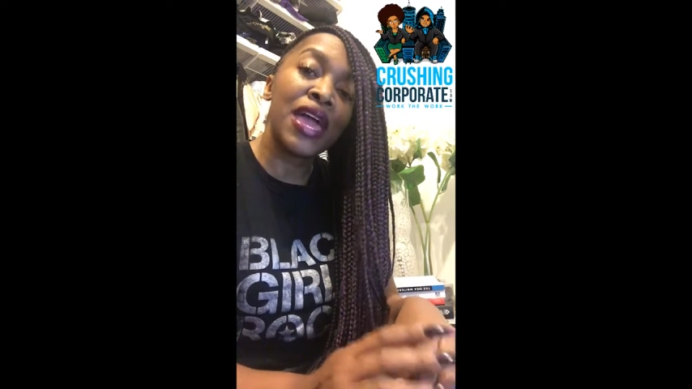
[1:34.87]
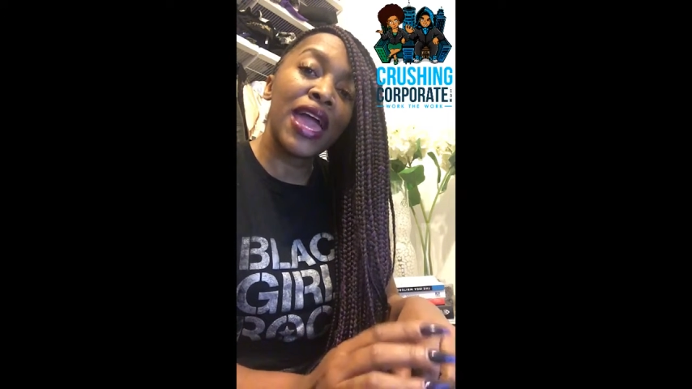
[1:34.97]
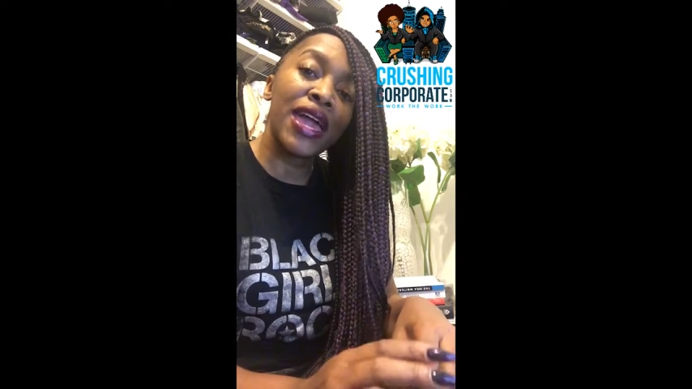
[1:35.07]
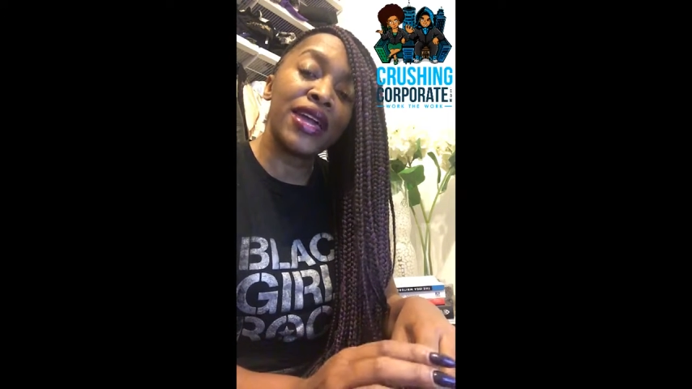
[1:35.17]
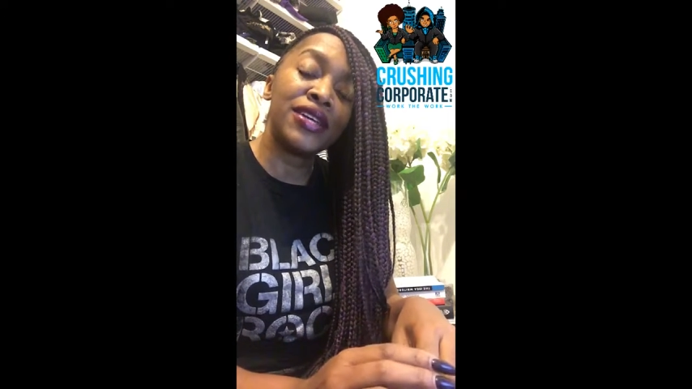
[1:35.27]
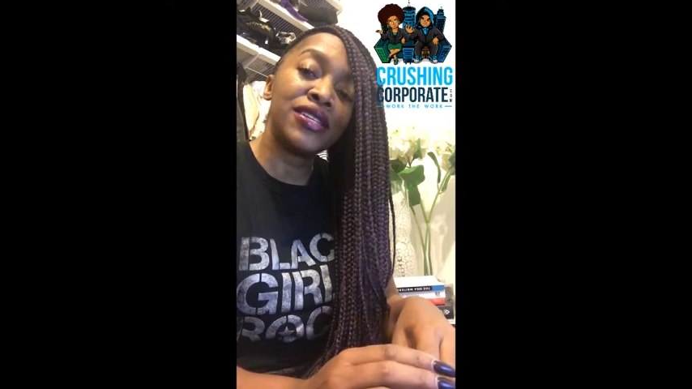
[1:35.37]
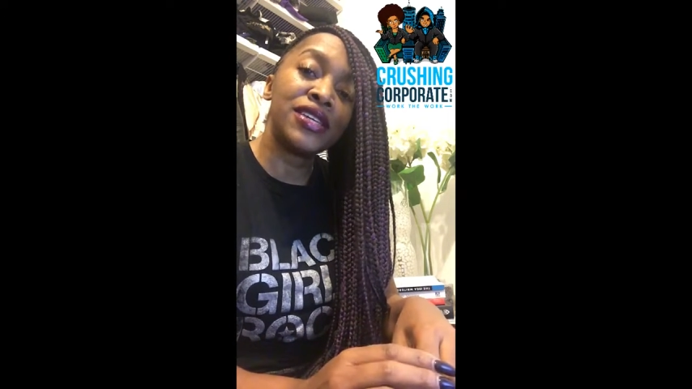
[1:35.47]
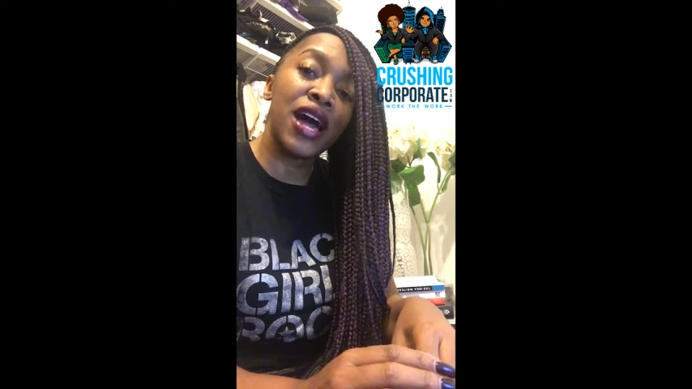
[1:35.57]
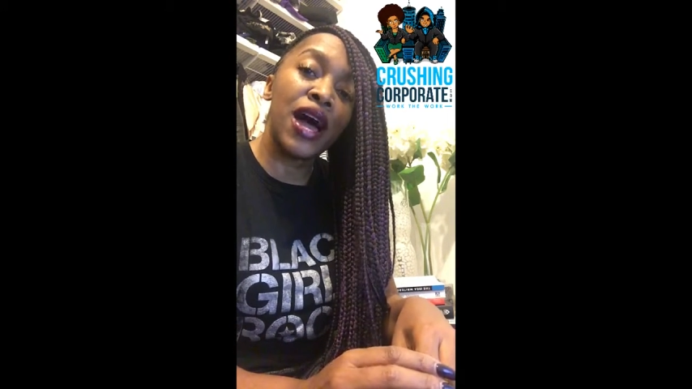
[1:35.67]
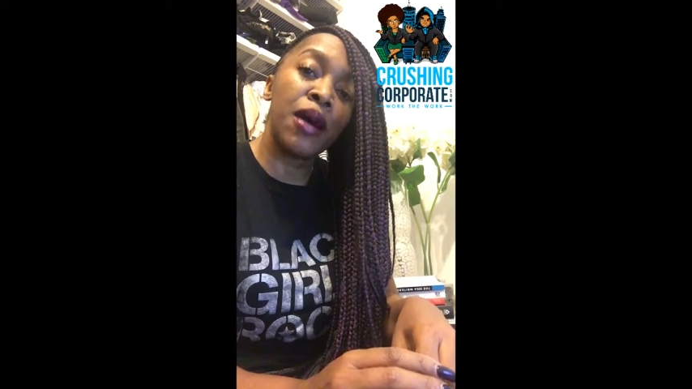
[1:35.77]

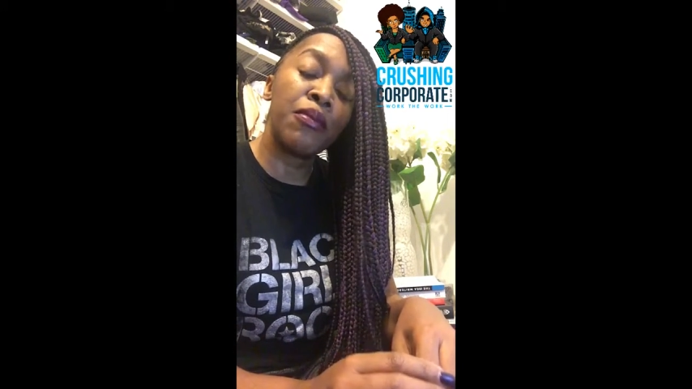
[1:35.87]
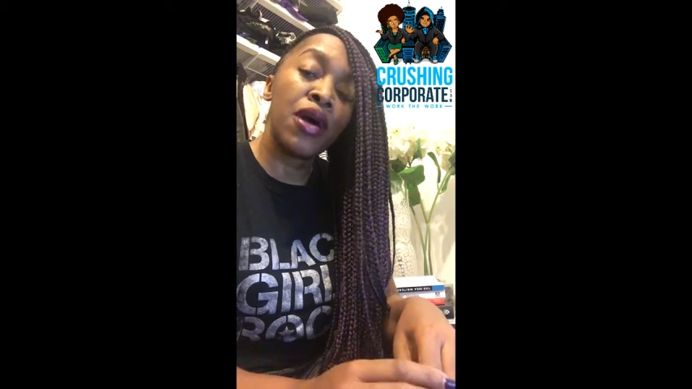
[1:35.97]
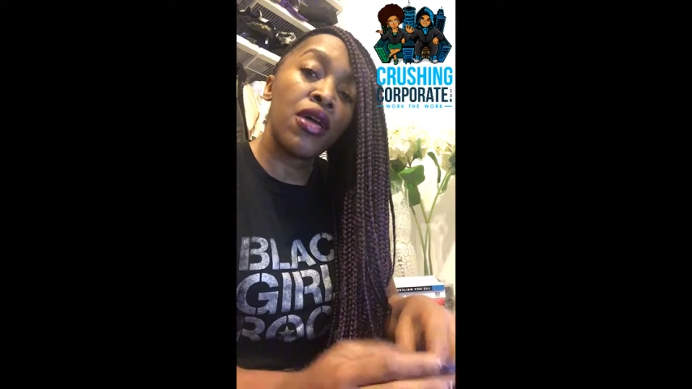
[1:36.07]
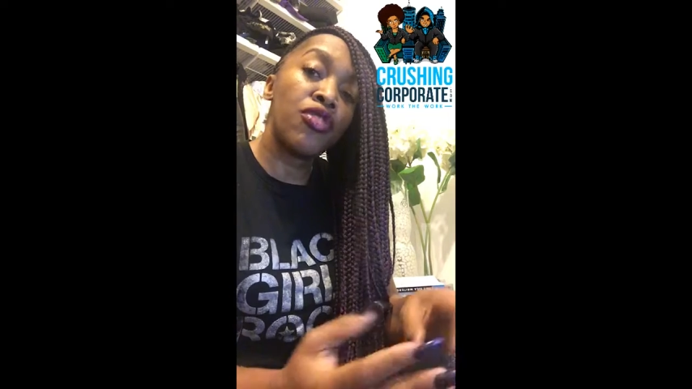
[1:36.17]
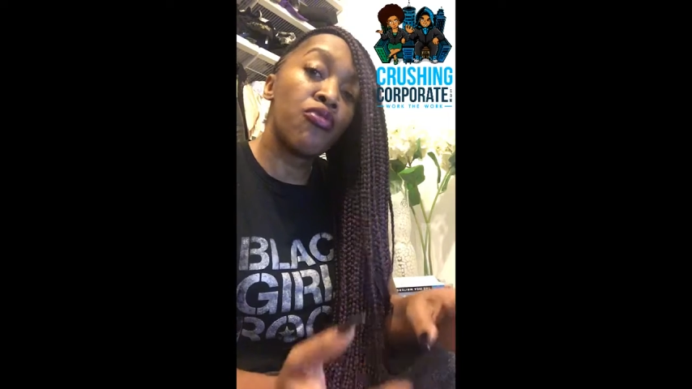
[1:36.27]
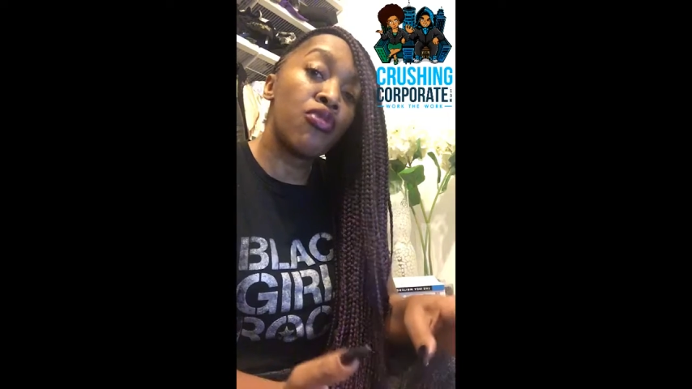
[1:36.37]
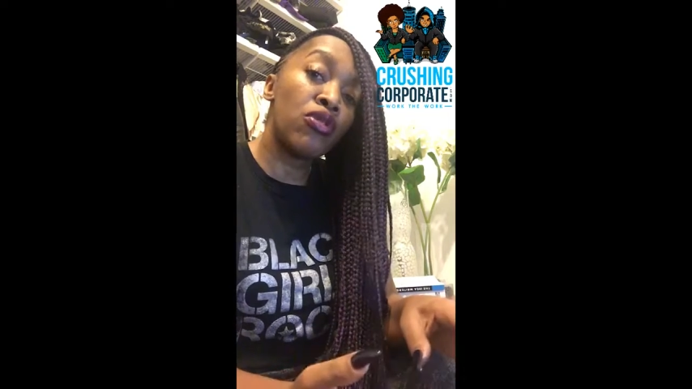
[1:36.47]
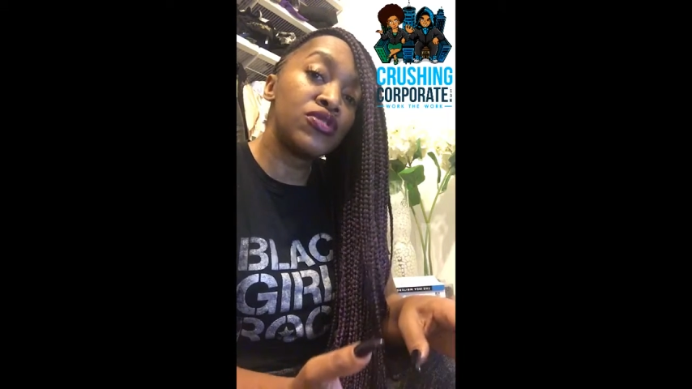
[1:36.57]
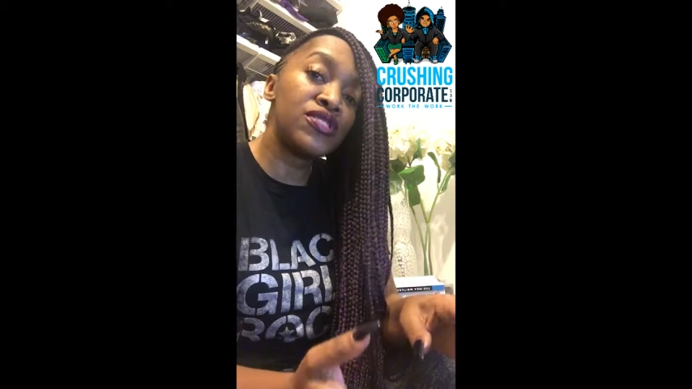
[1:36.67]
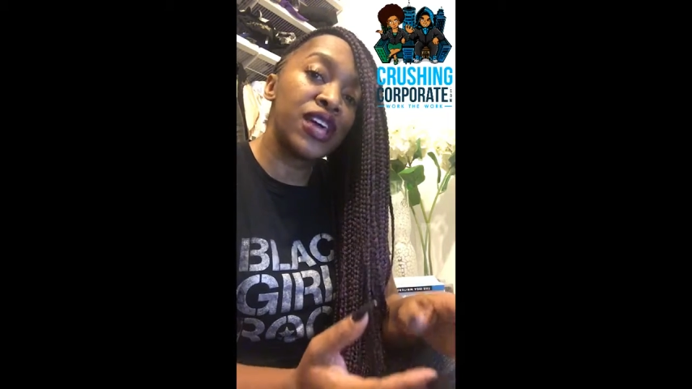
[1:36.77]
and the
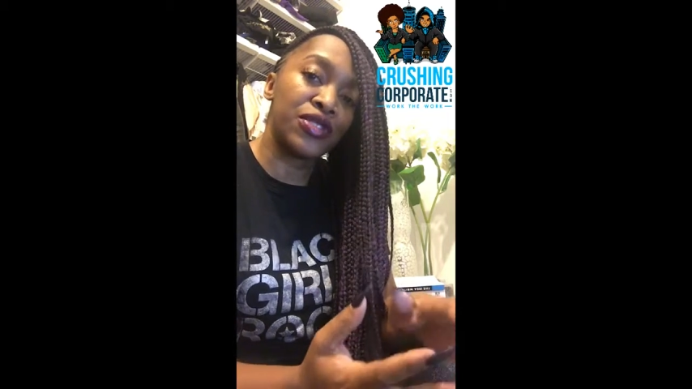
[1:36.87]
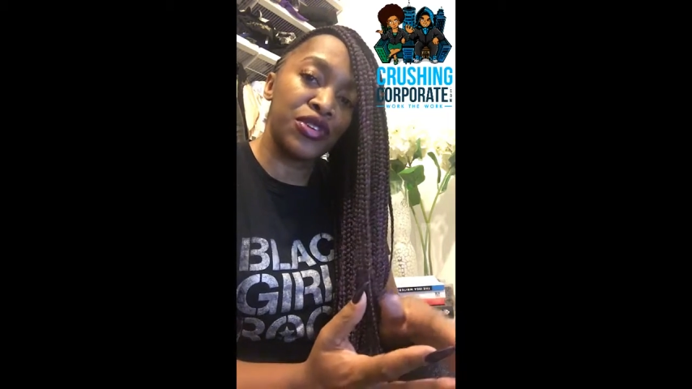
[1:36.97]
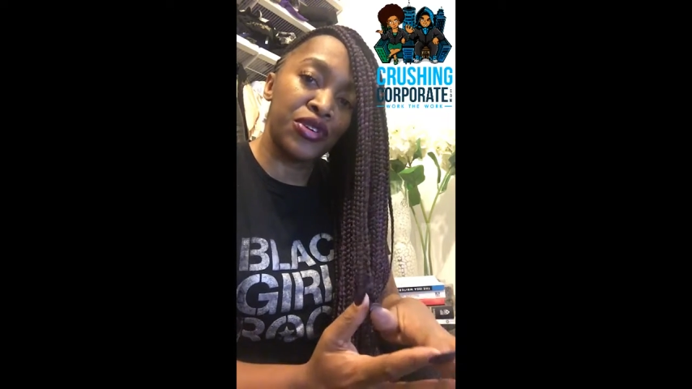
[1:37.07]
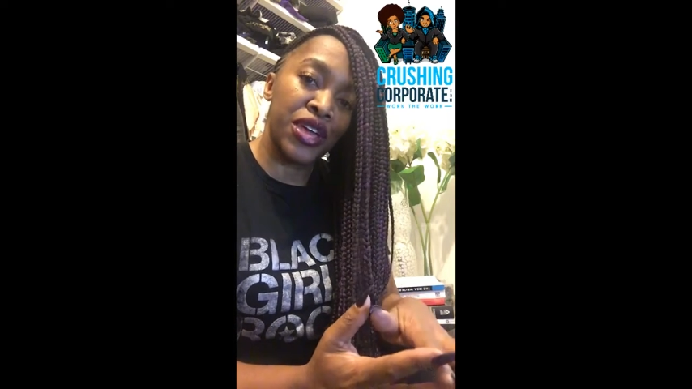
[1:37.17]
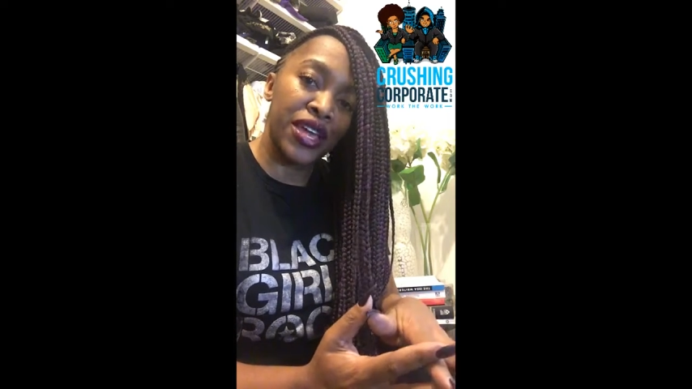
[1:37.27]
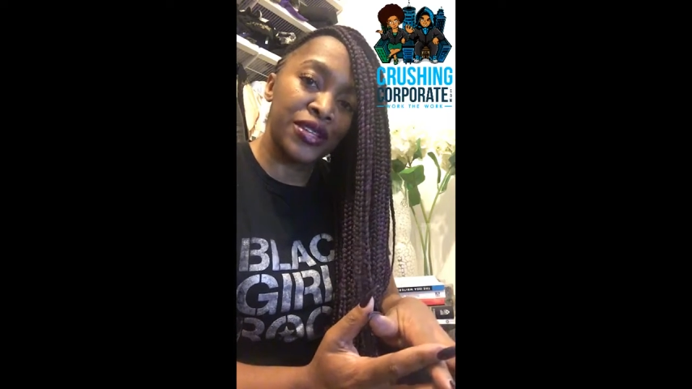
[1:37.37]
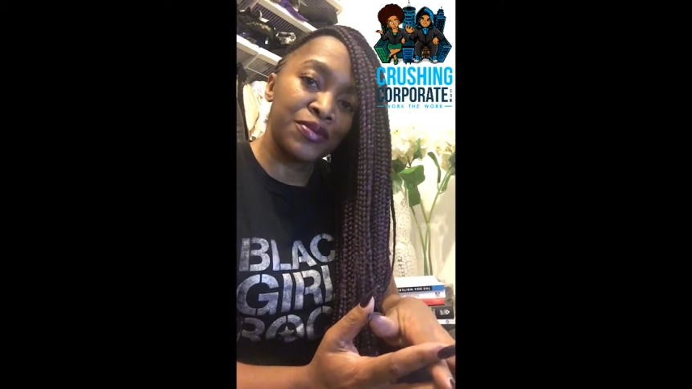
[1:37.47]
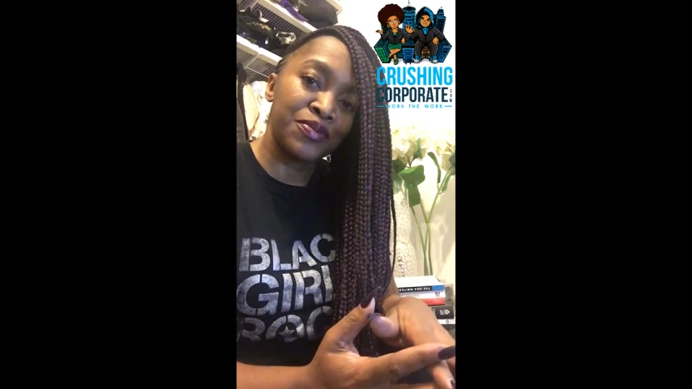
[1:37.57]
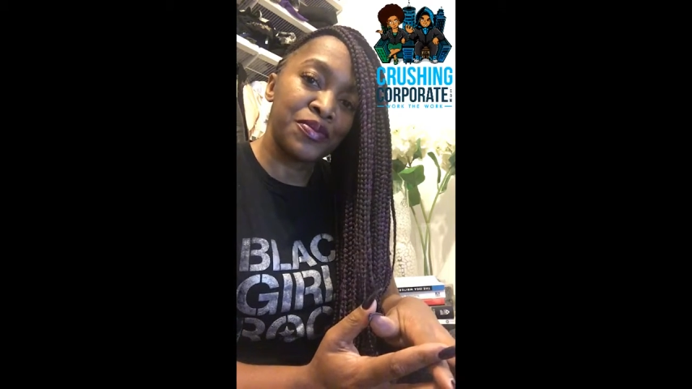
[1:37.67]
roles that they're in.